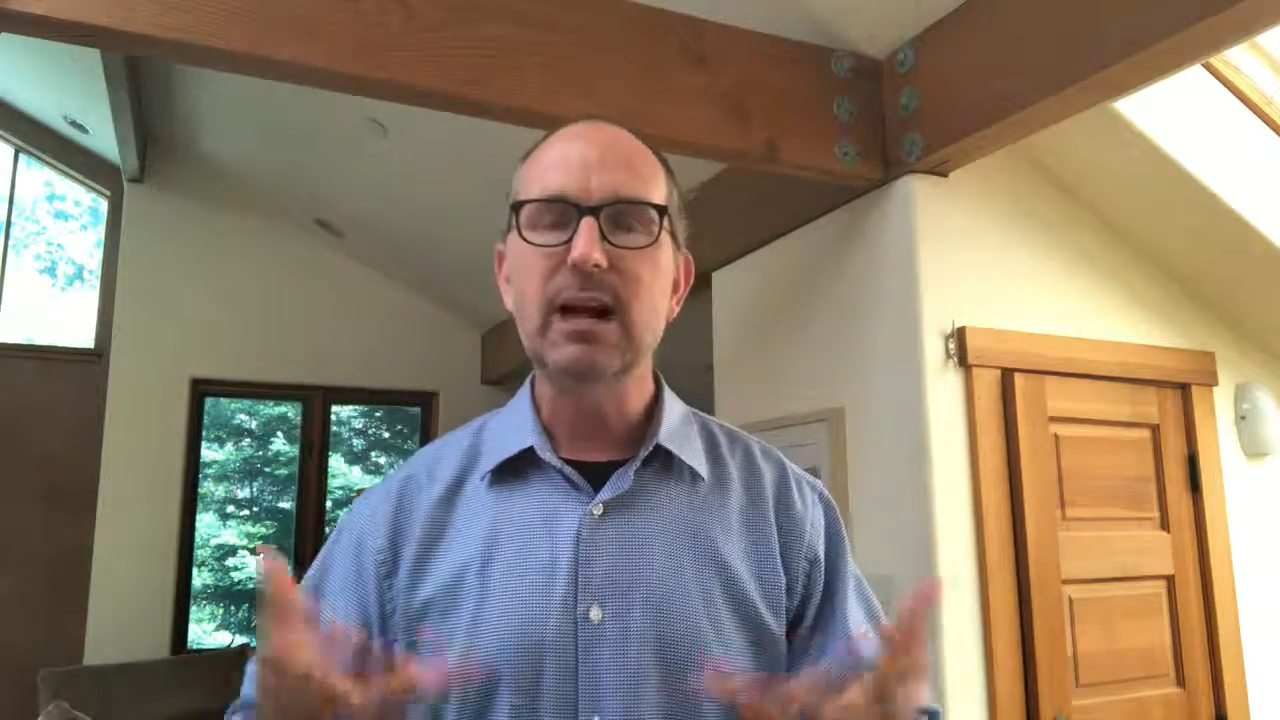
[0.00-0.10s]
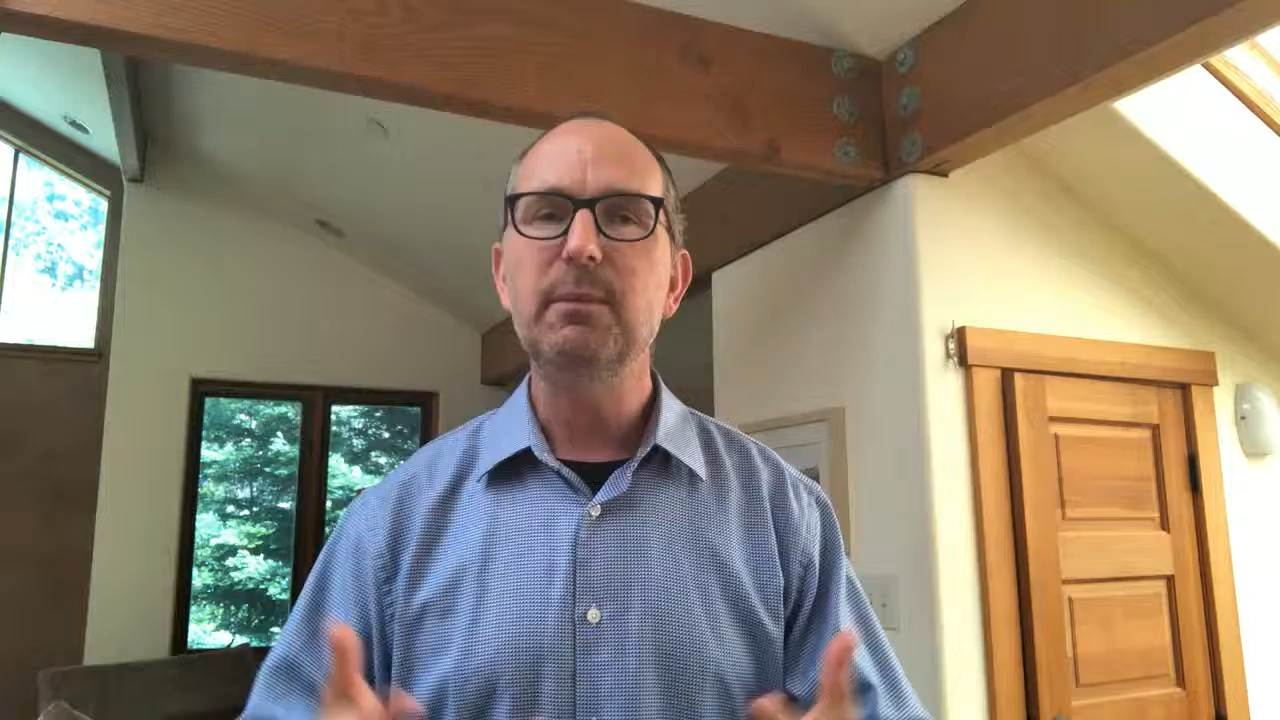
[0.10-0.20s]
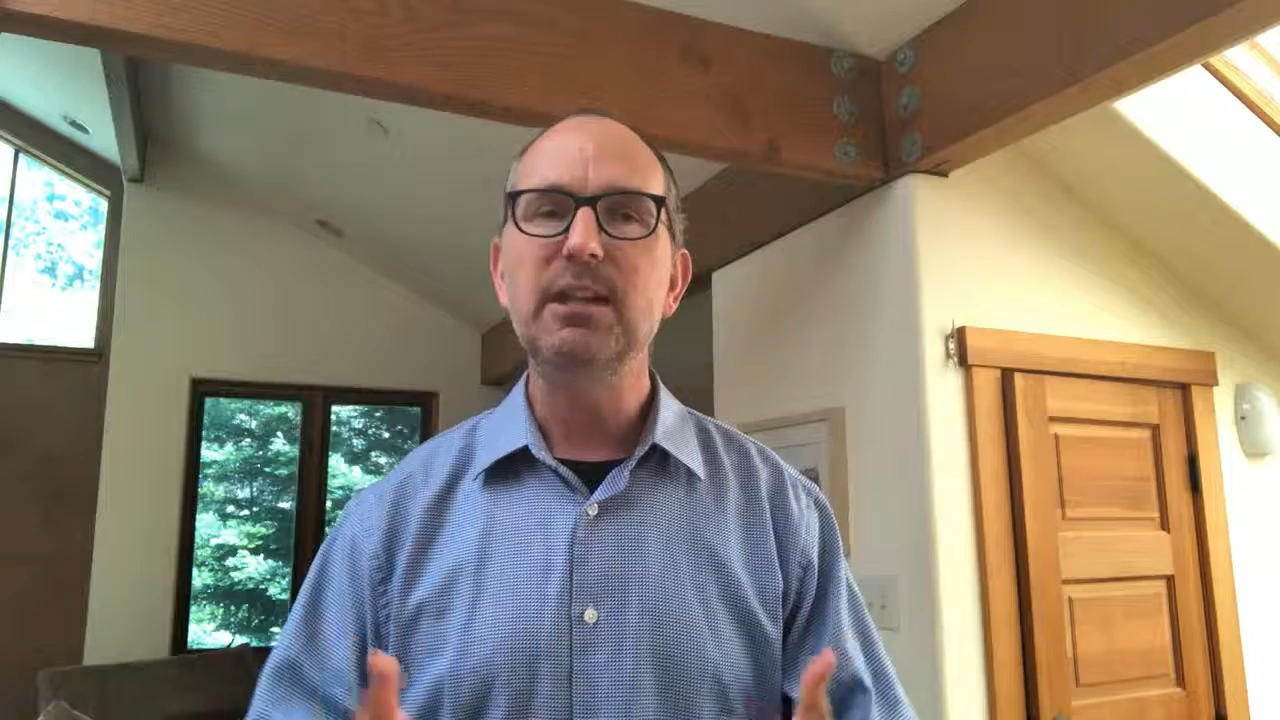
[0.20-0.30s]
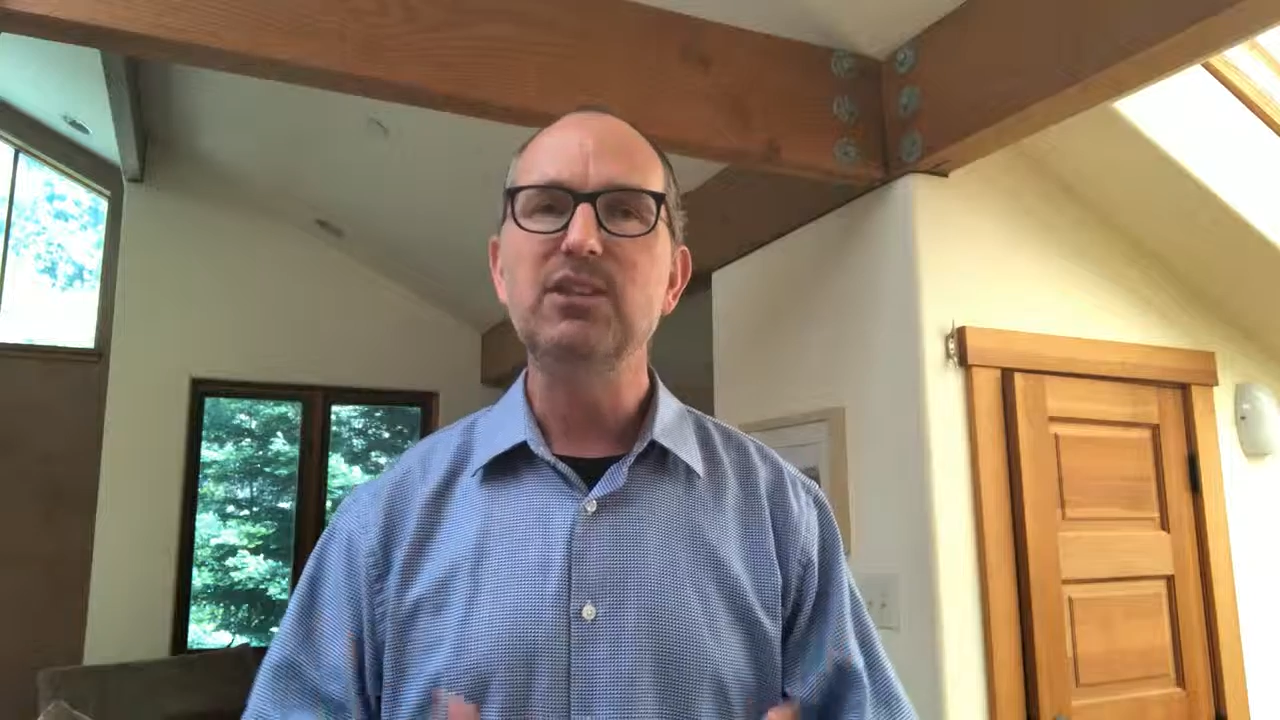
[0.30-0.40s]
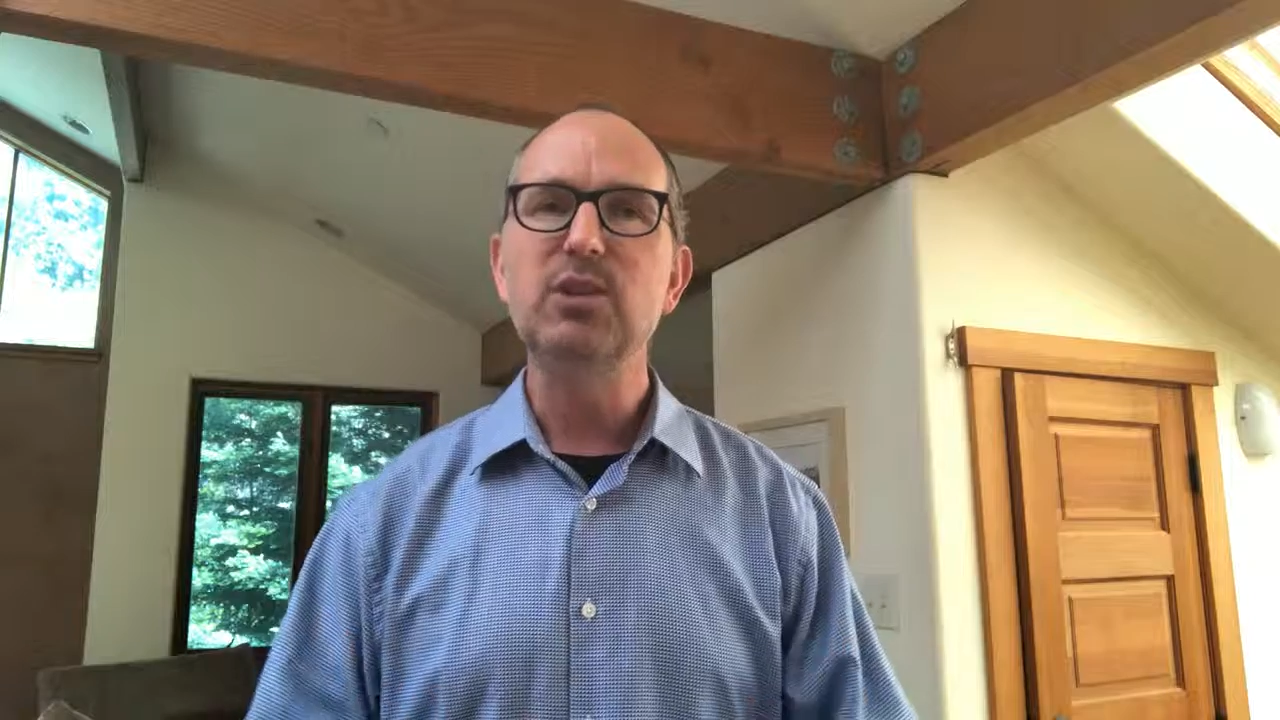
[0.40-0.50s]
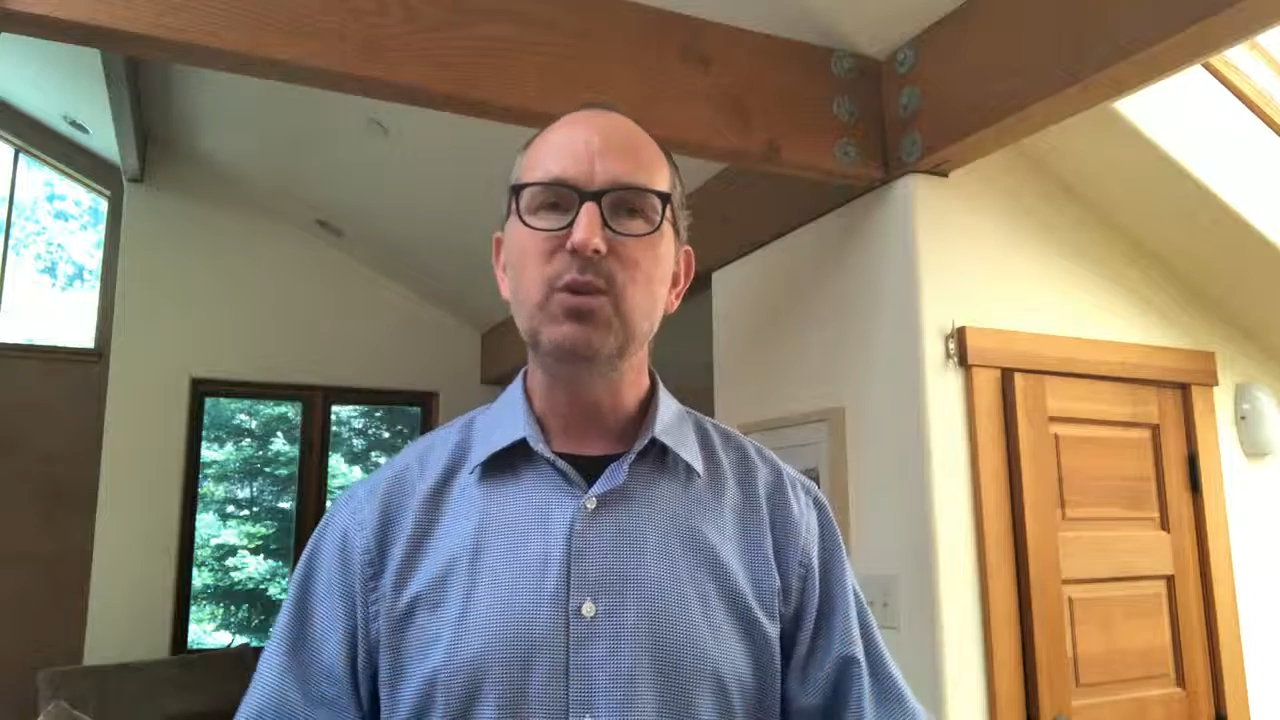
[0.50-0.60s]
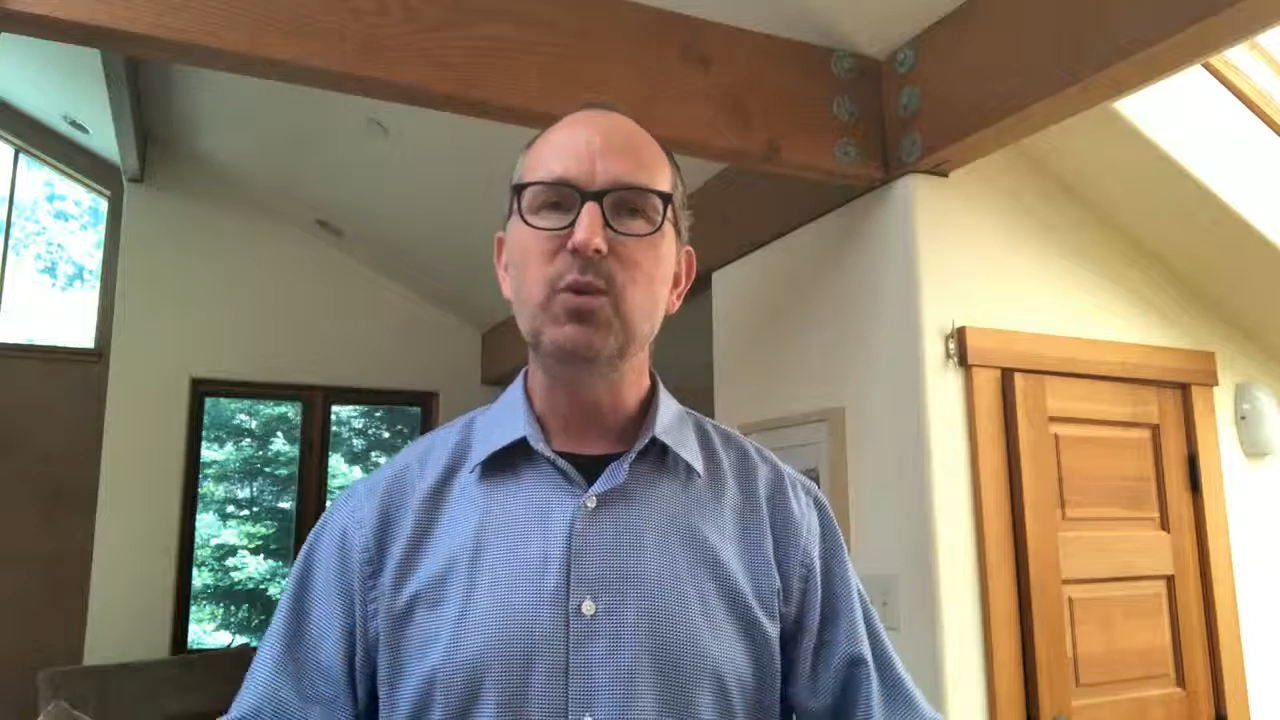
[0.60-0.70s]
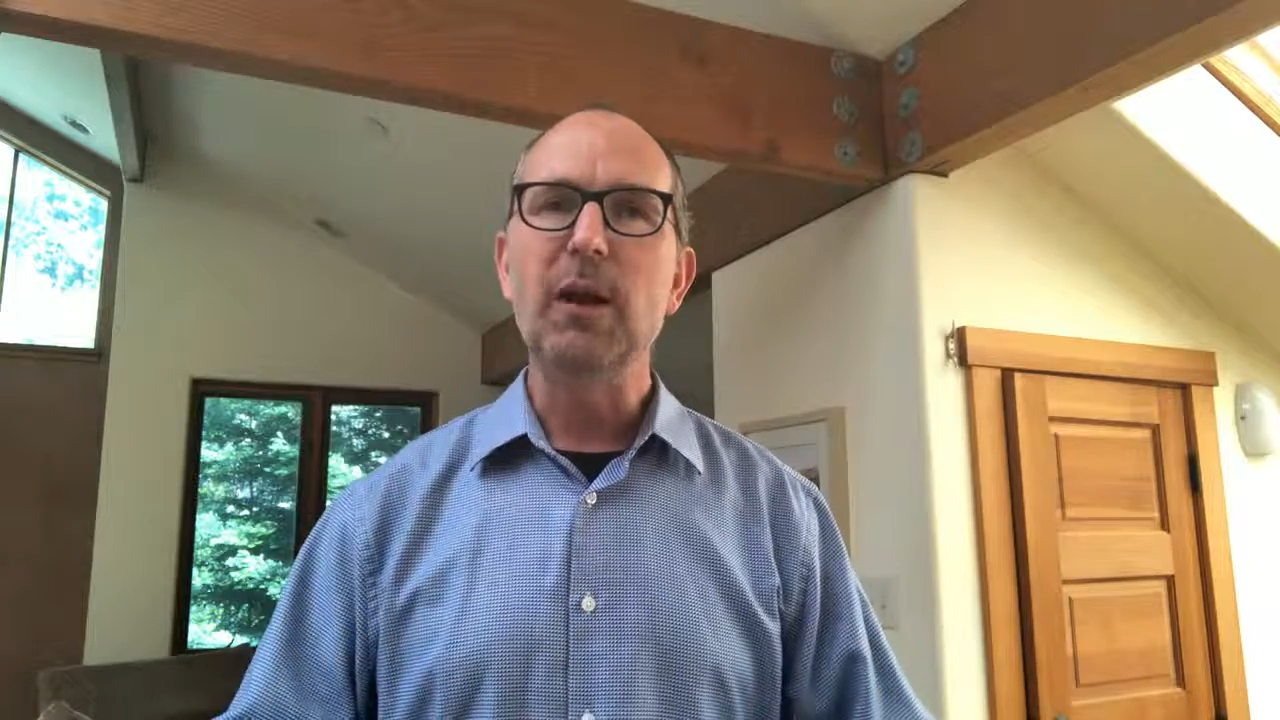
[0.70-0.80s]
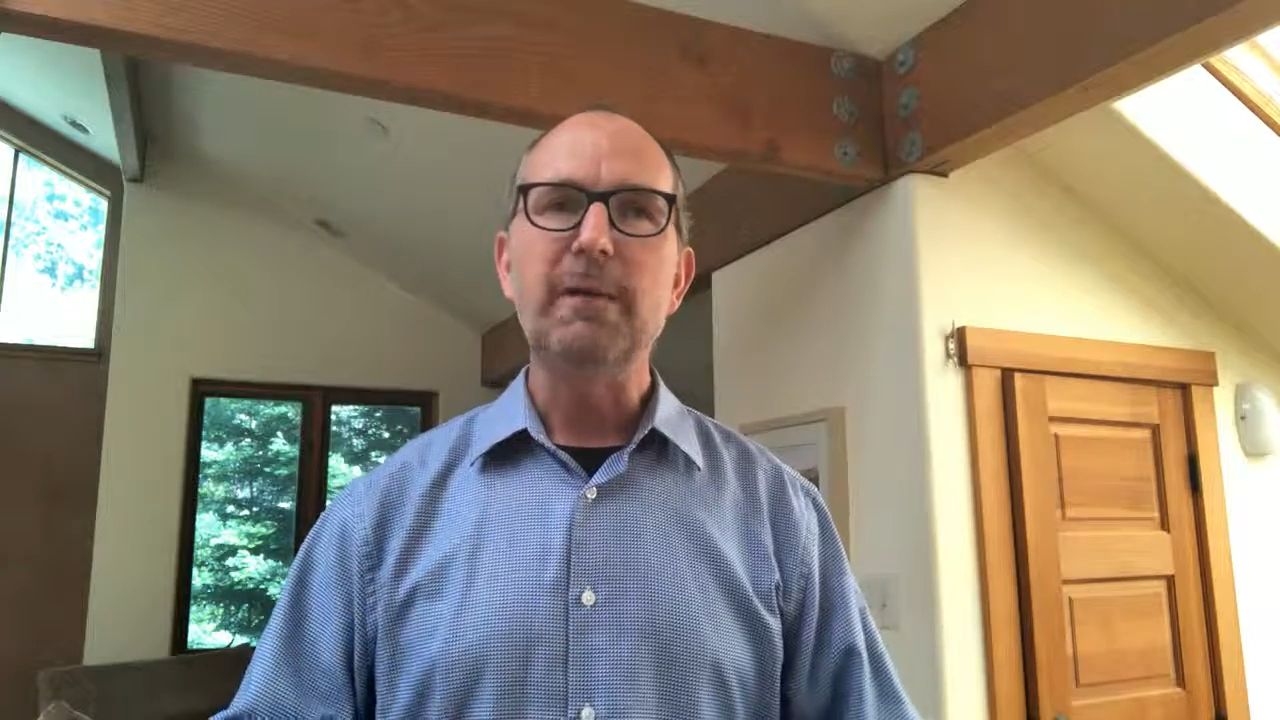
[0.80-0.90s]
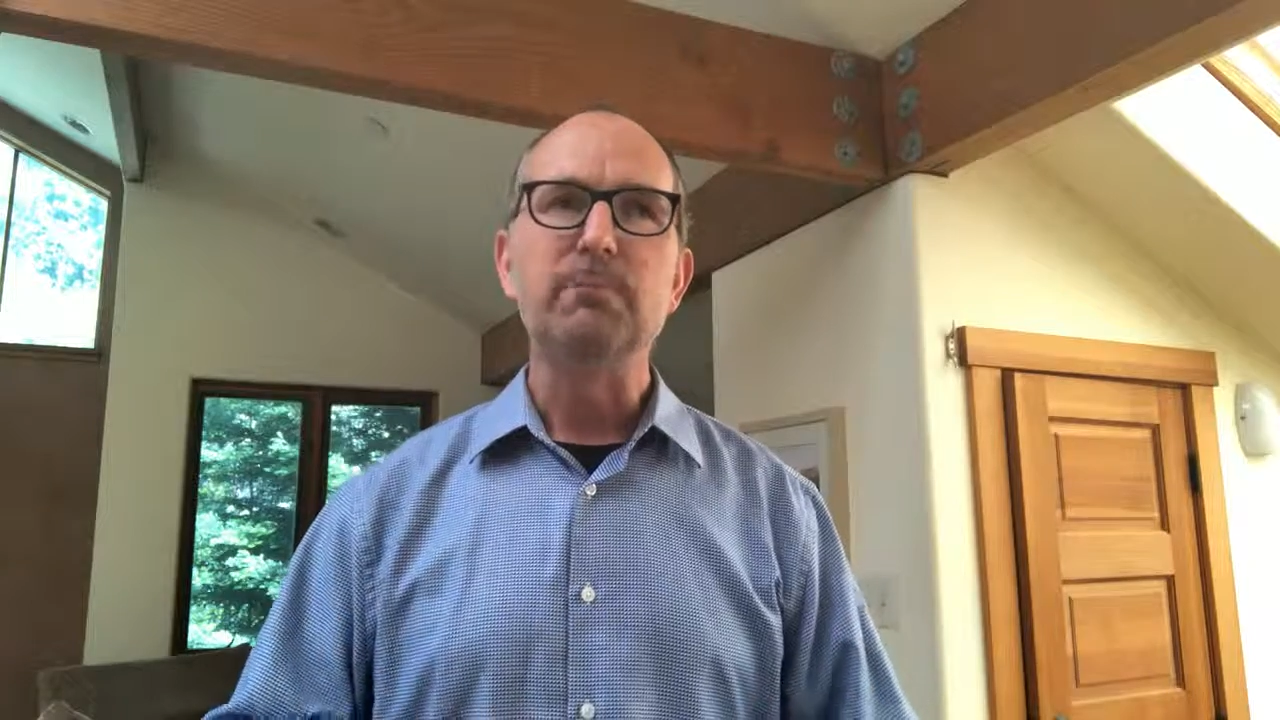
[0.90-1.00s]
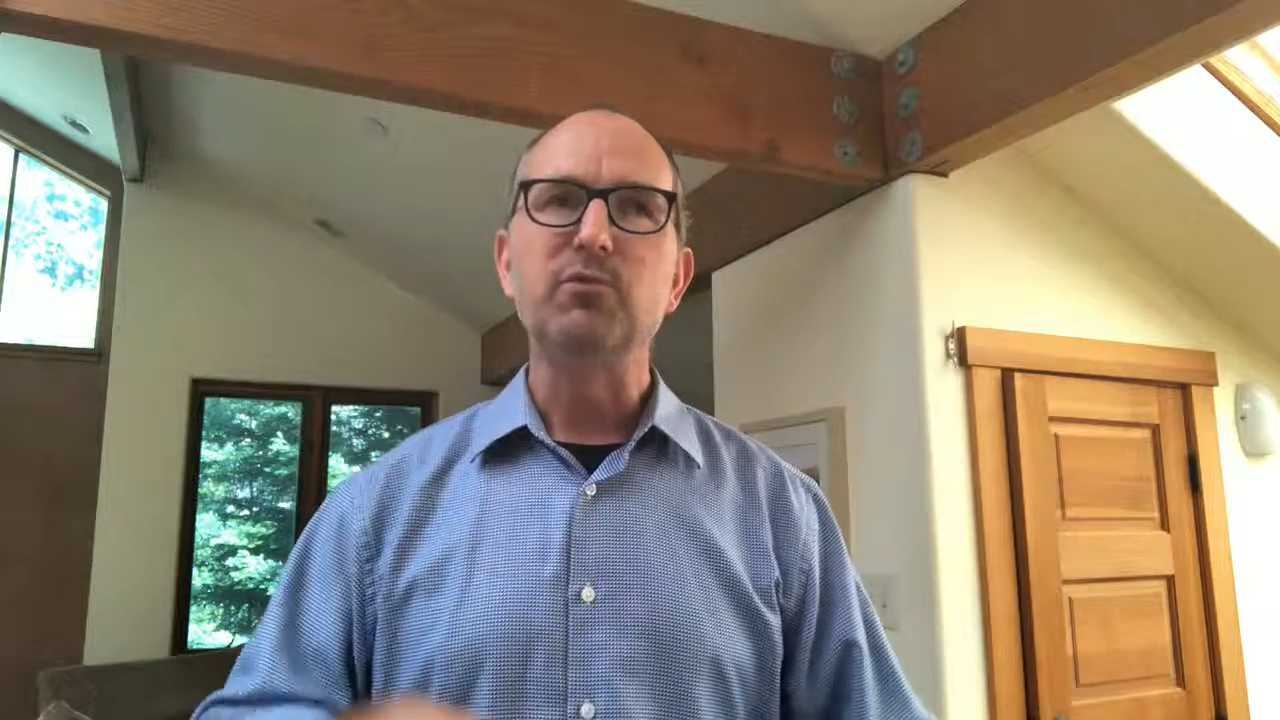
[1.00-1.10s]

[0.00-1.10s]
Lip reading: coming to